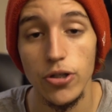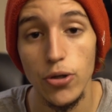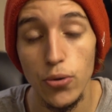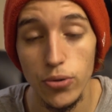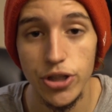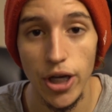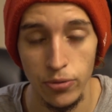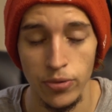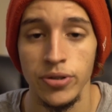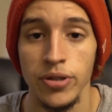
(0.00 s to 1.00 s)
Do you
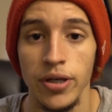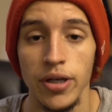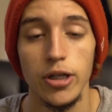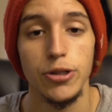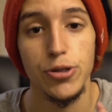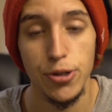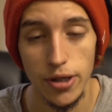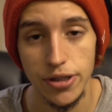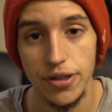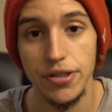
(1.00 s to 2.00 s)
genuinely
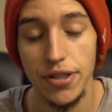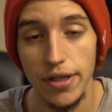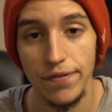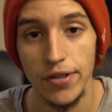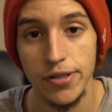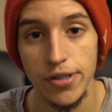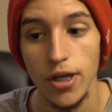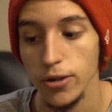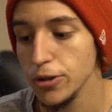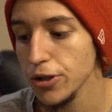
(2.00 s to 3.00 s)
trust this defense?
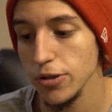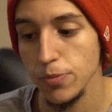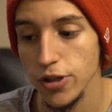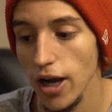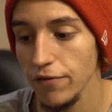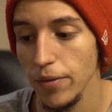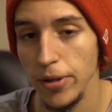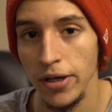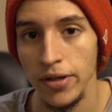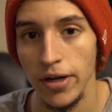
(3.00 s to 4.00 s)
Do you trust Mustafi
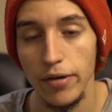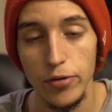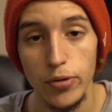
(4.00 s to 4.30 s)
playing there?